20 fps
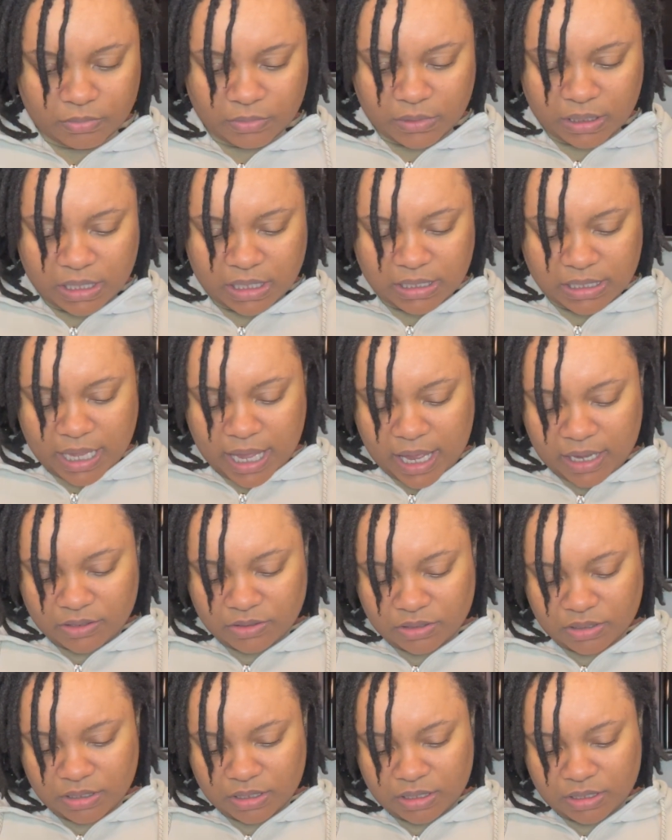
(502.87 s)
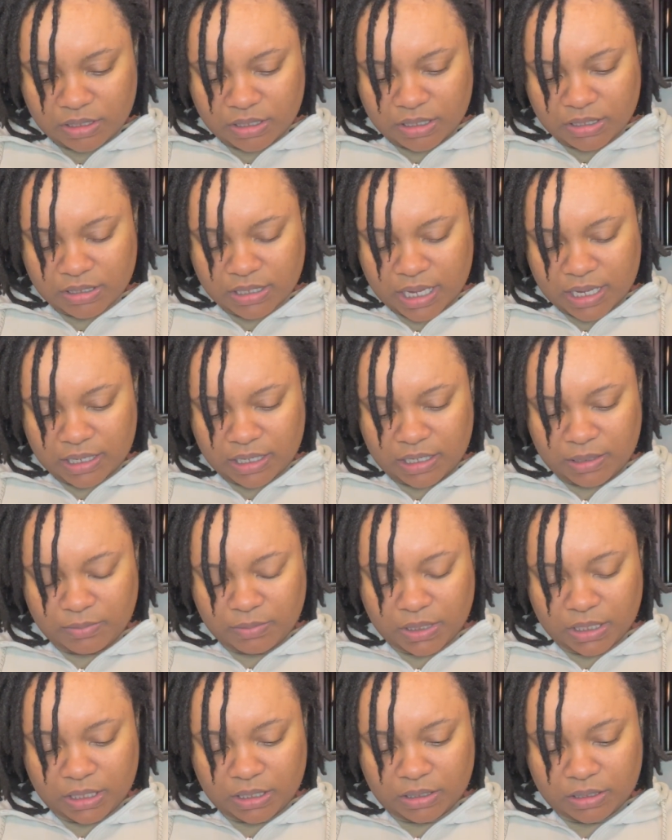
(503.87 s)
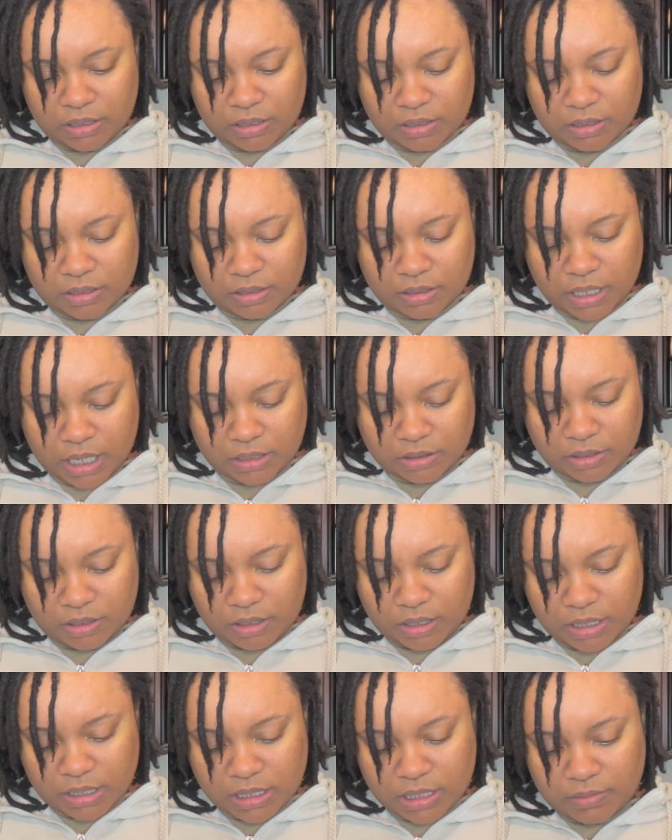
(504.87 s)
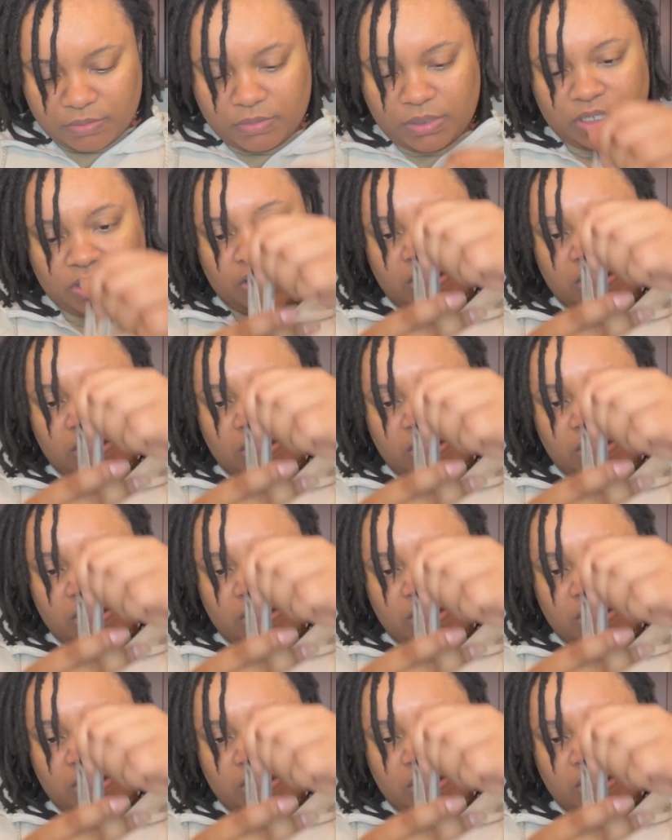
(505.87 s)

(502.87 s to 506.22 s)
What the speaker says: This actually is like empty. Like there isn't much